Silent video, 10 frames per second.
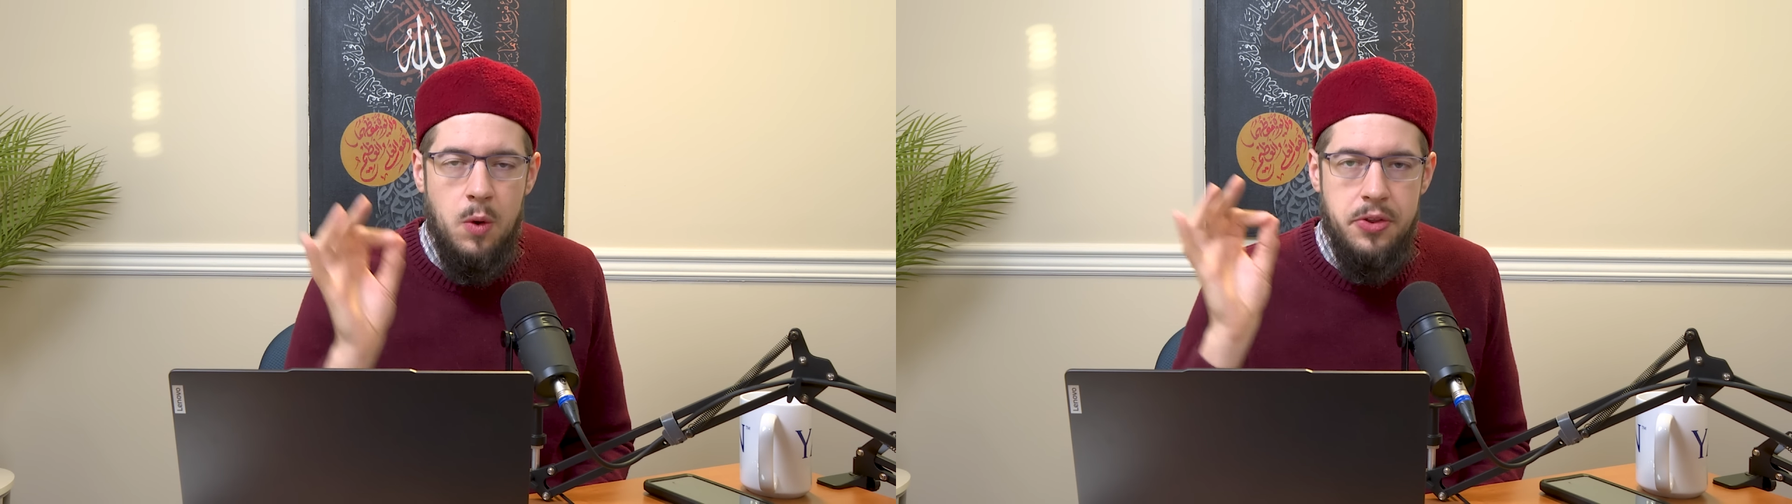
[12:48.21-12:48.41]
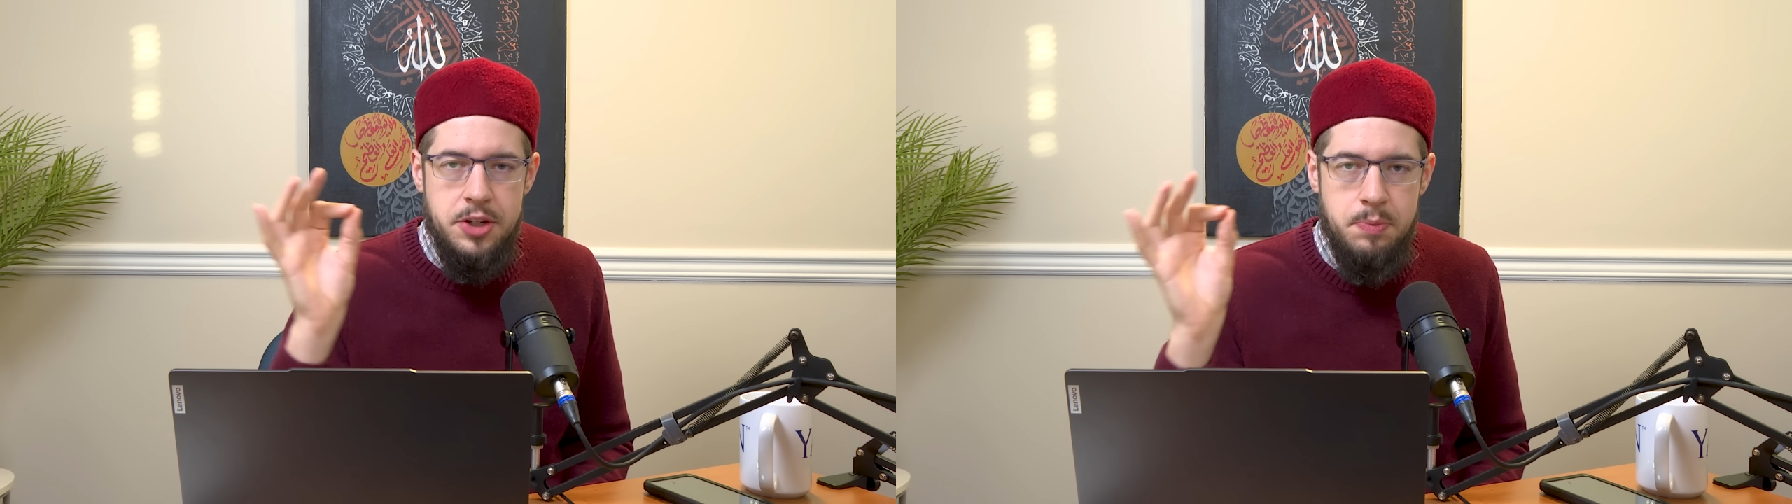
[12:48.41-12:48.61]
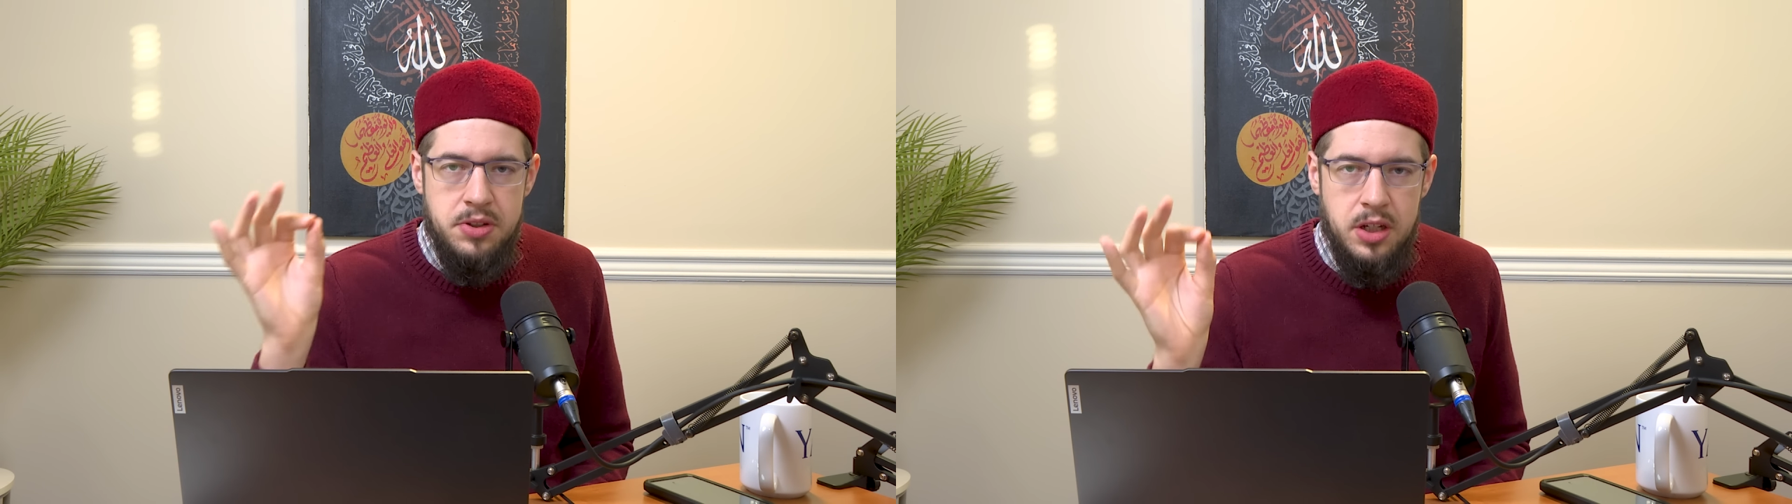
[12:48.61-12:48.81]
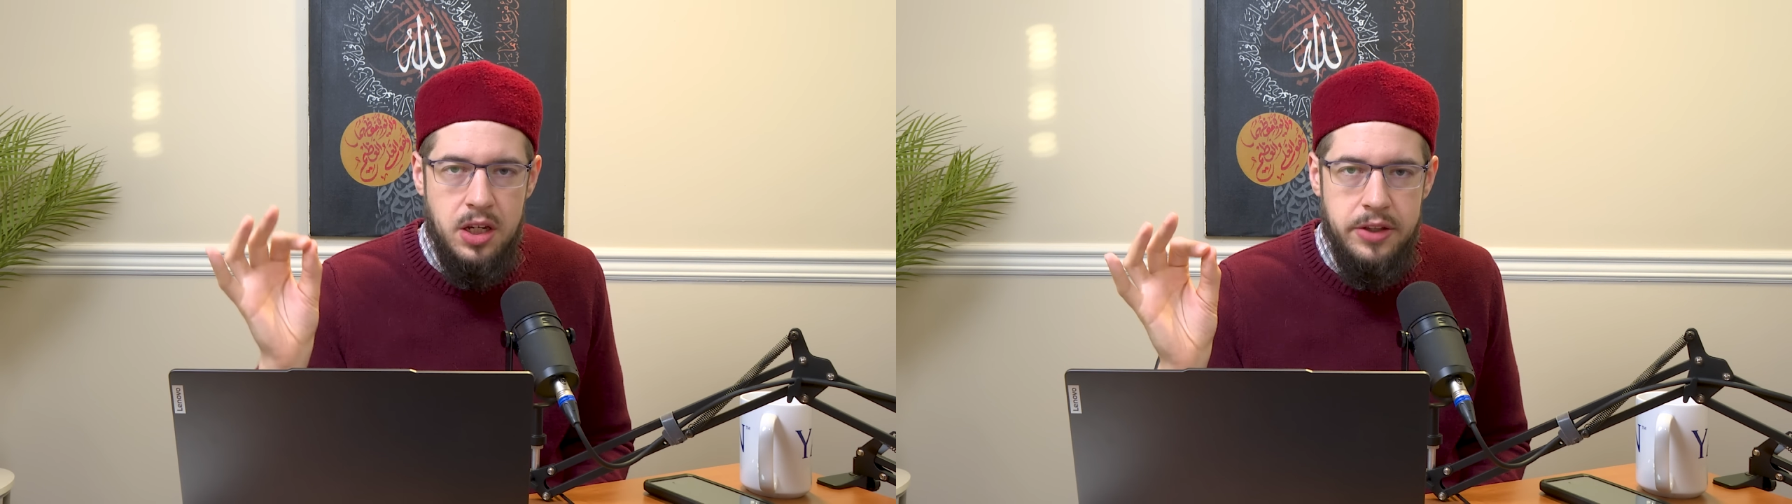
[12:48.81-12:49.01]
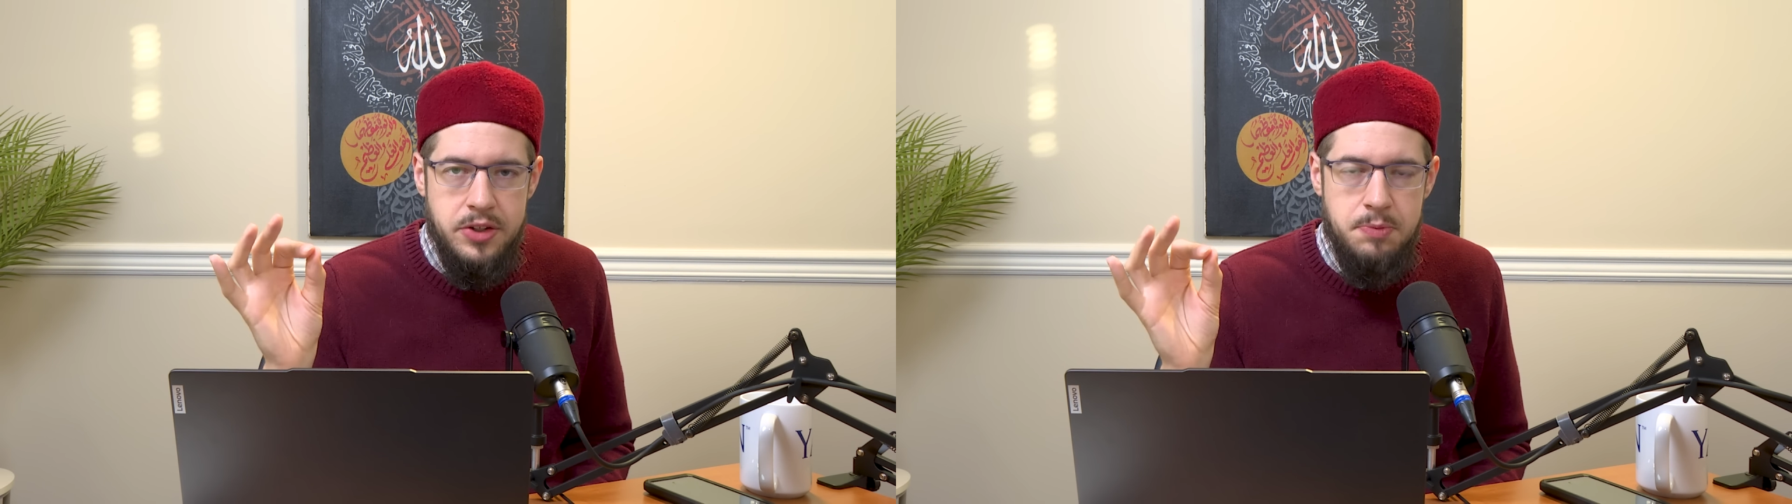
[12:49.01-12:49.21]
or this
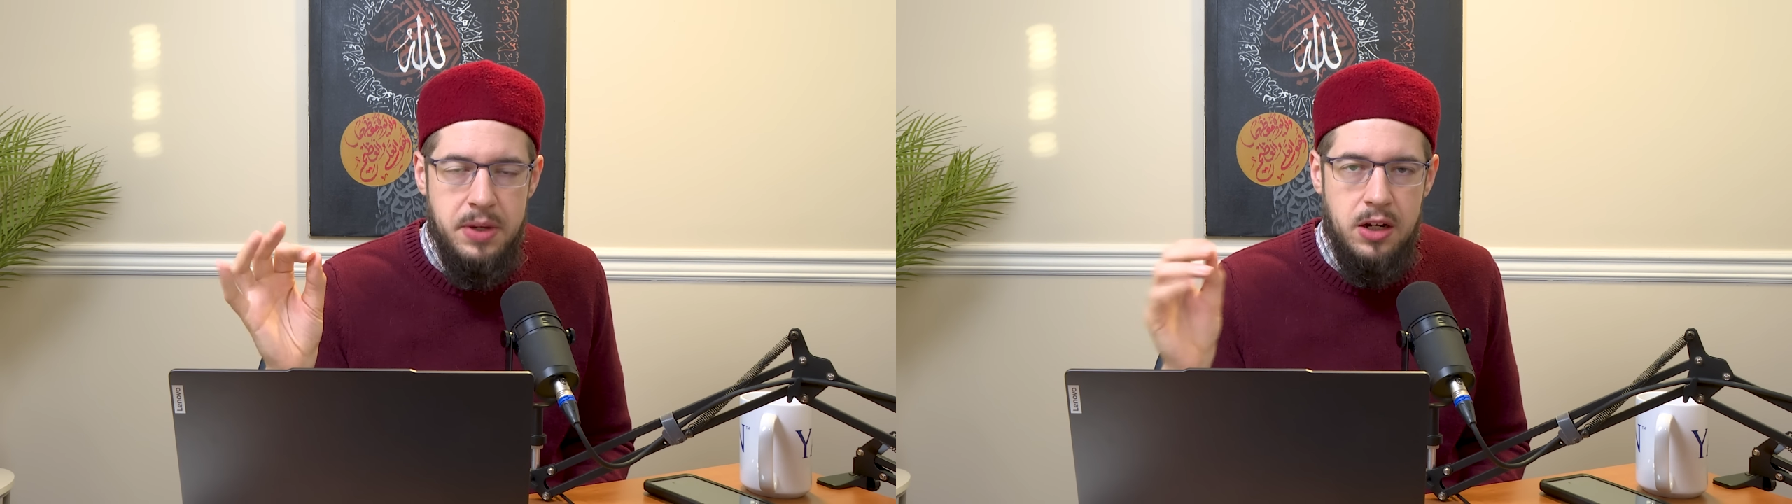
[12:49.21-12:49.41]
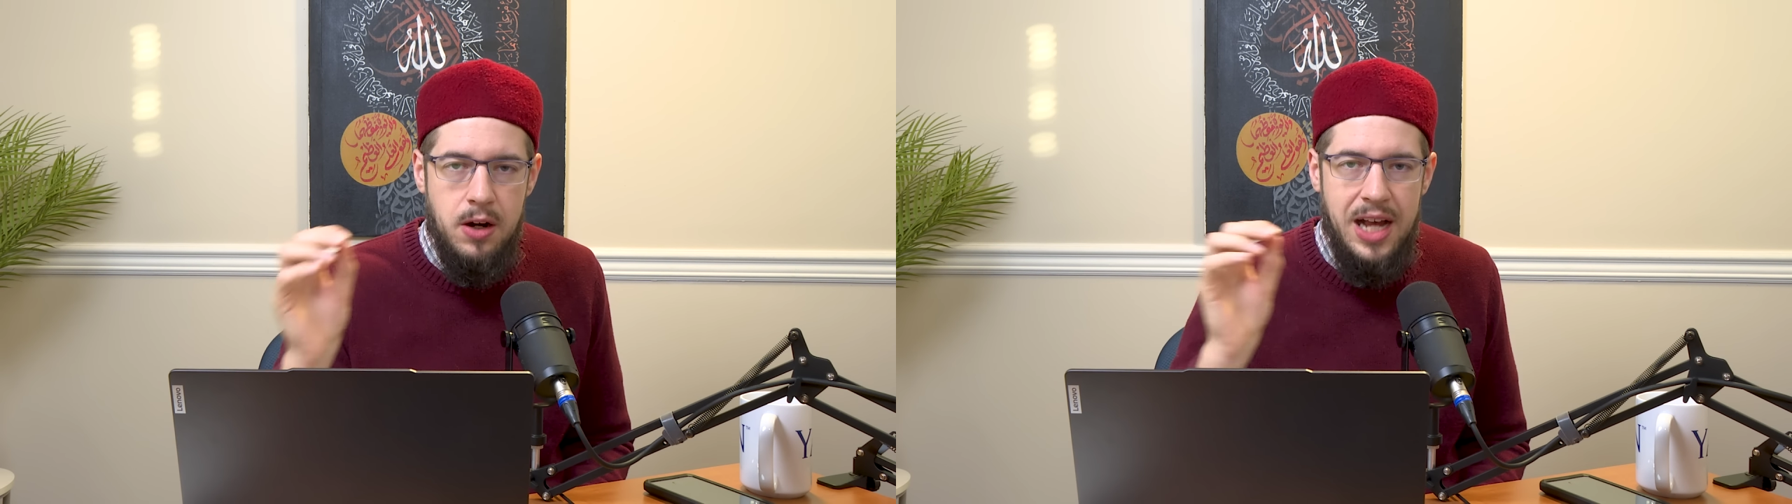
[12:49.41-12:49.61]
particular speaker